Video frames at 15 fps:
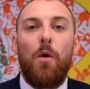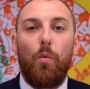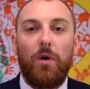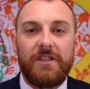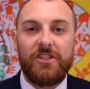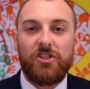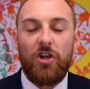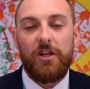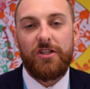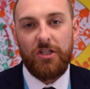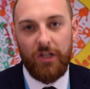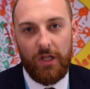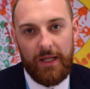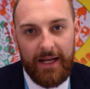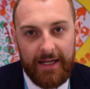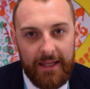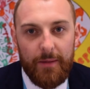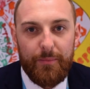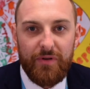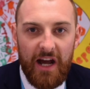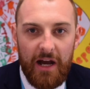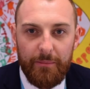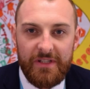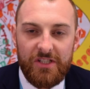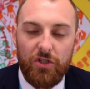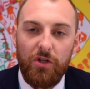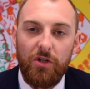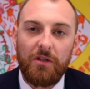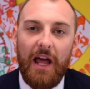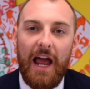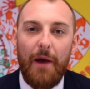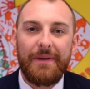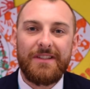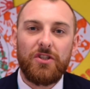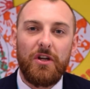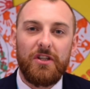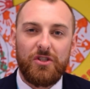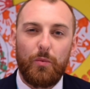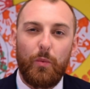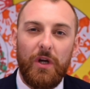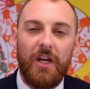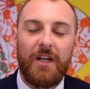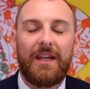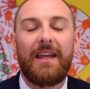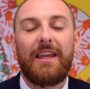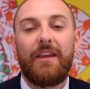what it's going to look like in the primary school, how it's going to work,